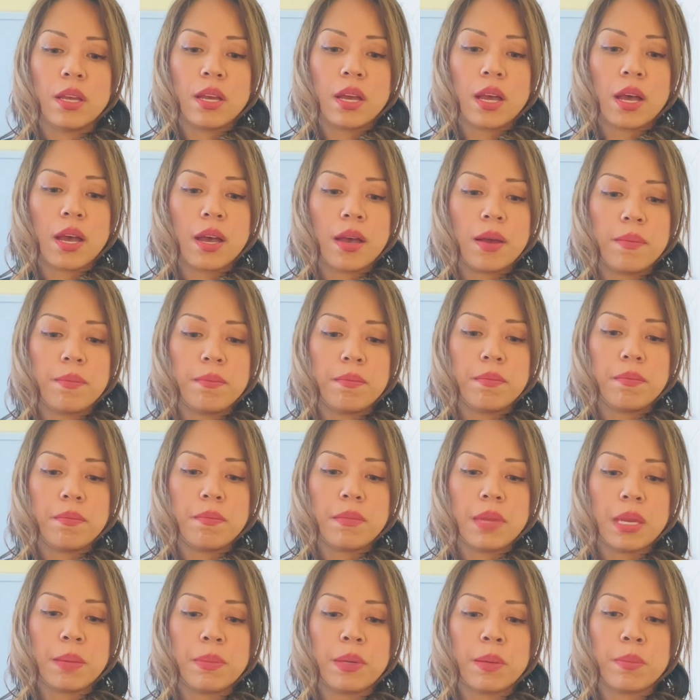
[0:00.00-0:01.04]
Um,
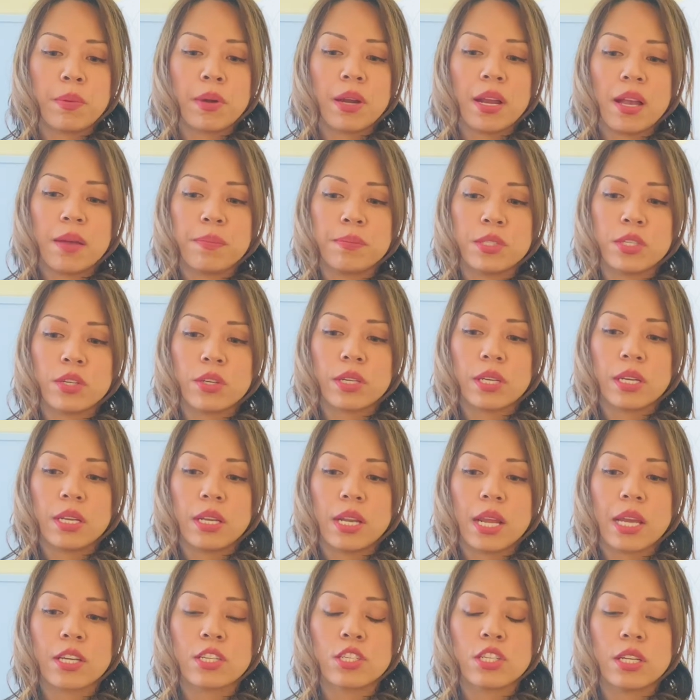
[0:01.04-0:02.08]
maybe perhaps your
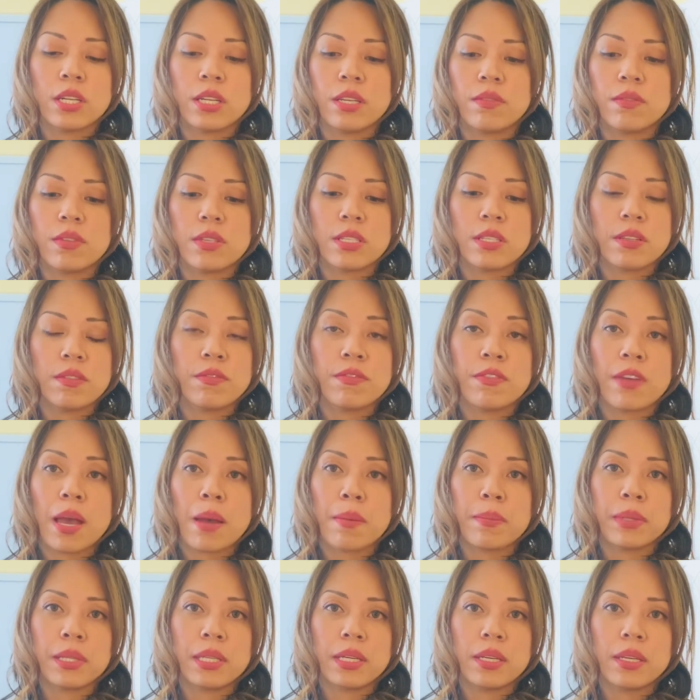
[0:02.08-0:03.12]
connection even to
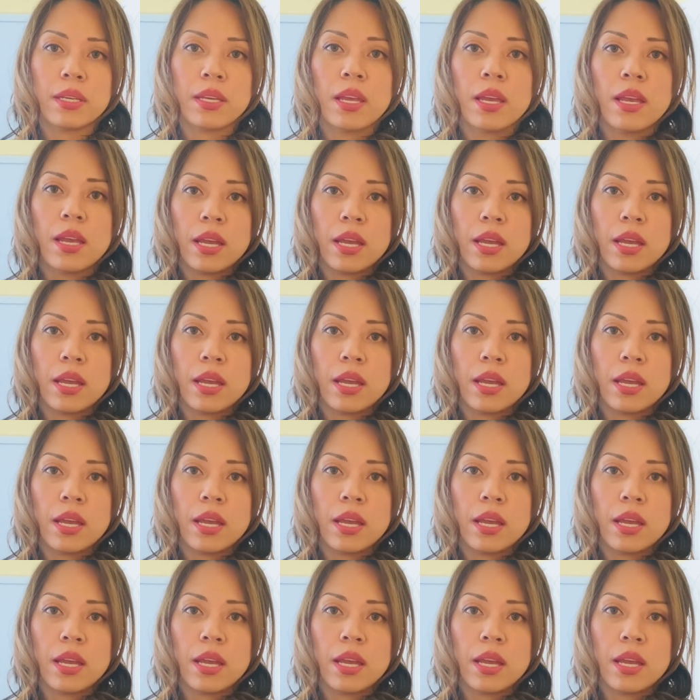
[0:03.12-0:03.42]
family